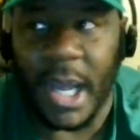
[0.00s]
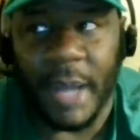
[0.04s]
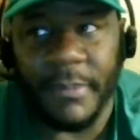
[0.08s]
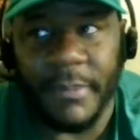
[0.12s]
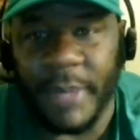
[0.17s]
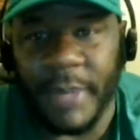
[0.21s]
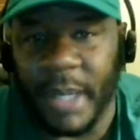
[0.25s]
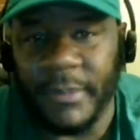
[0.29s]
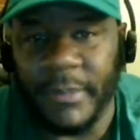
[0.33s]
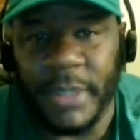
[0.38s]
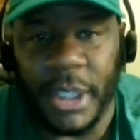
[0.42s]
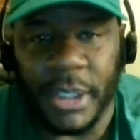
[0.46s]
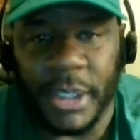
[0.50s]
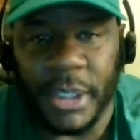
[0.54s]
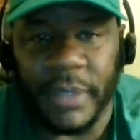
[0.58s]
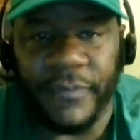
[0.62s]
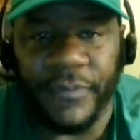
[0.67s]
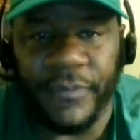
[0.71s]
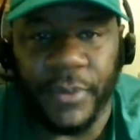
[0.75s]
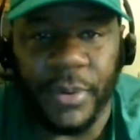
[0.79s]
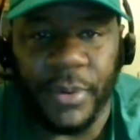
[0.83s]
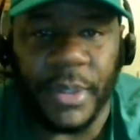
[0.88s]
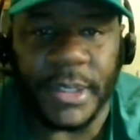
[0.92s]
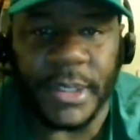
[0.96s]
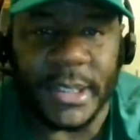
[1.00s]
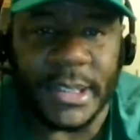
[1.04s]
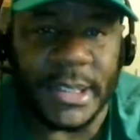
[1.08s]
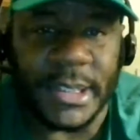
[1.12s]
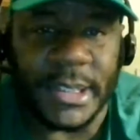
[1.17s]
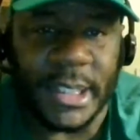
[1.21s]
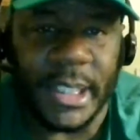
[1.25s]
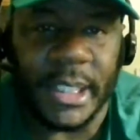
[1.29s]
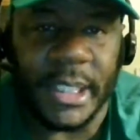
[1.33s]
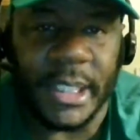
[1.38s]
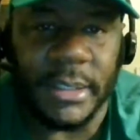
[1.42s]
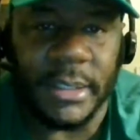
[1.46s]
I'm looking forward
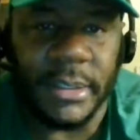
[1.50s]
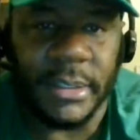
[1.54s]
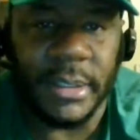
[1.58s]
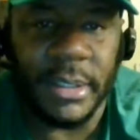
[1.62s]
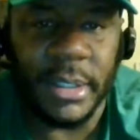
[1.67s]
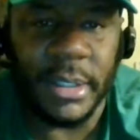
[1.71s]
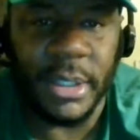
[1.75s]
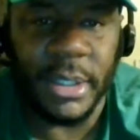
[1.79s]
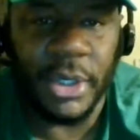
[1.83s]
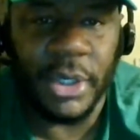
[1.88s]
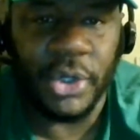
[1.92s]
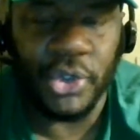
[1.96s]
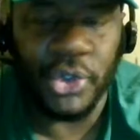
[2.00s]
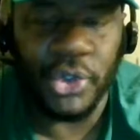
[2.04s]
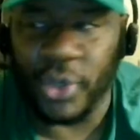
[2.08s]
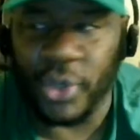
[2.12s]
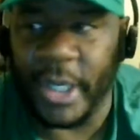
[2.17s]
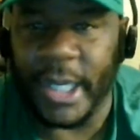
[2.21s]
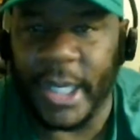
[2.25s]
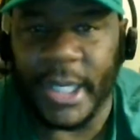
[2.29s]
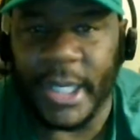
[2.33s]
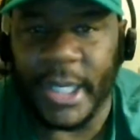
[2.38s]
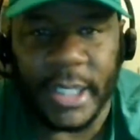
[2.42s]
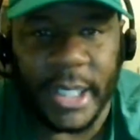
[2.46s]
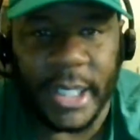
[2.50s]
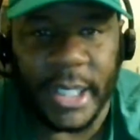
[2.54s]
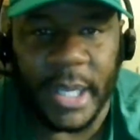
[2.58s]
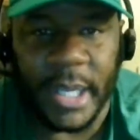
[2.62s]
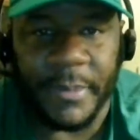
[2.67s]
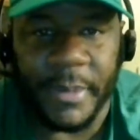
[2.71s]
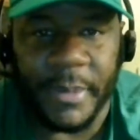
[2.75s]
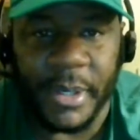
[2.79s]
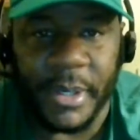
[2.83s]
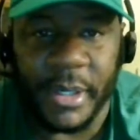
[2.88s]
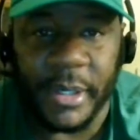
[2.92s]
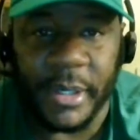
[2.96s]
to seeing training
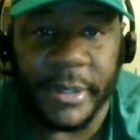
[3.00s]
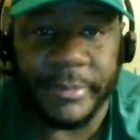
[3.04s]
camp.